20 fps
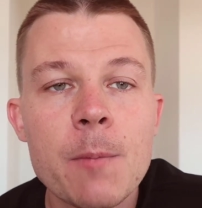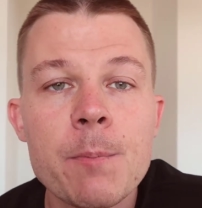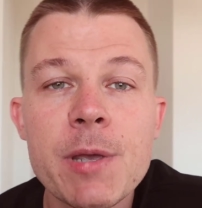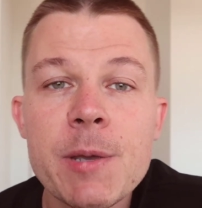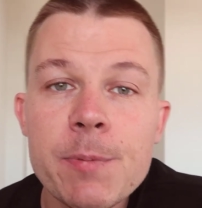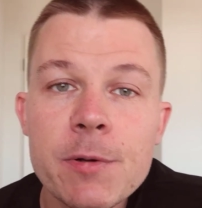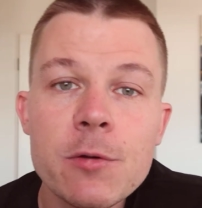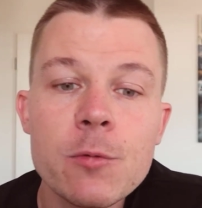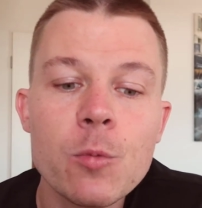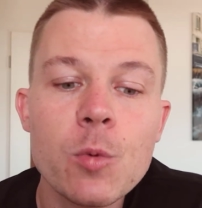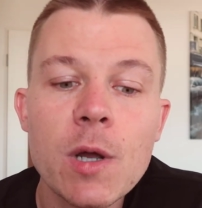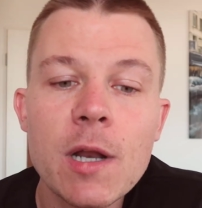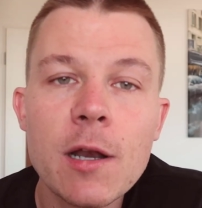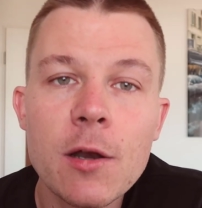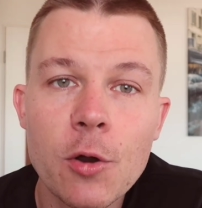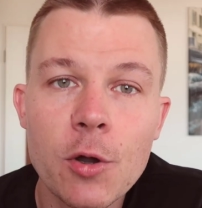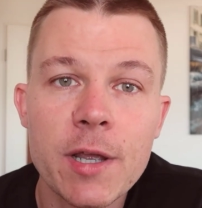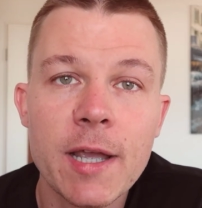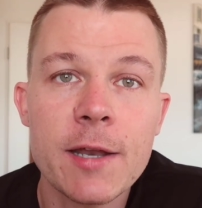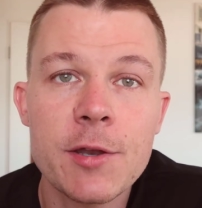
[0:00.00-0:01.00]
People will
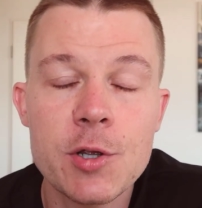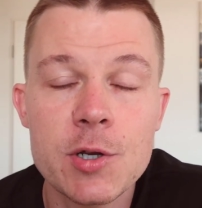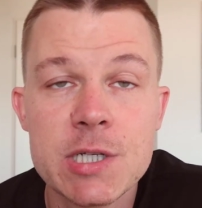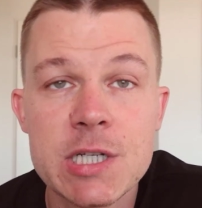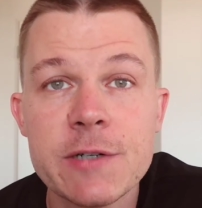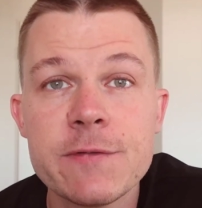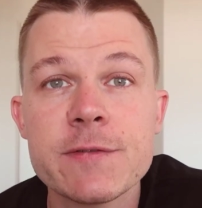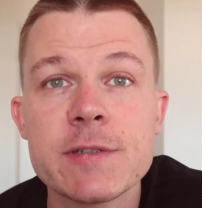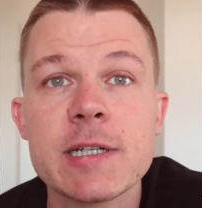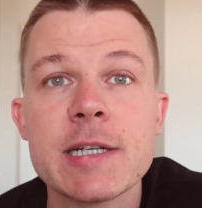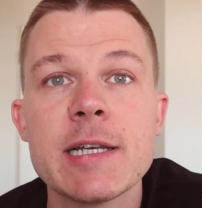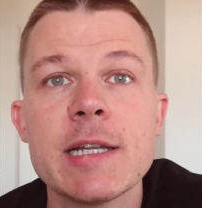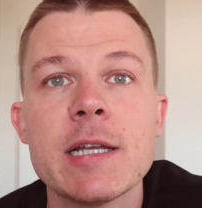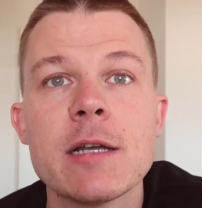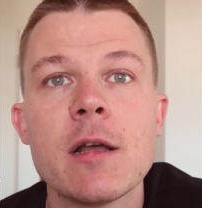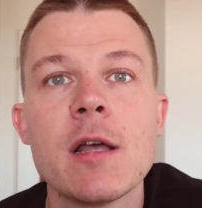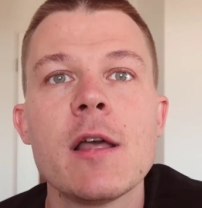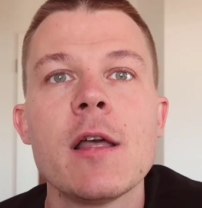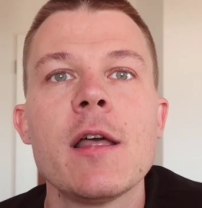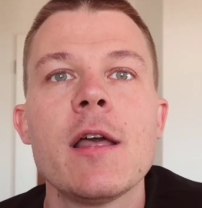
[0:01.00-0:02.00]
look at you
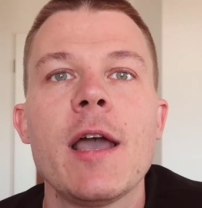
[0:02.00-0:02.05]
differently.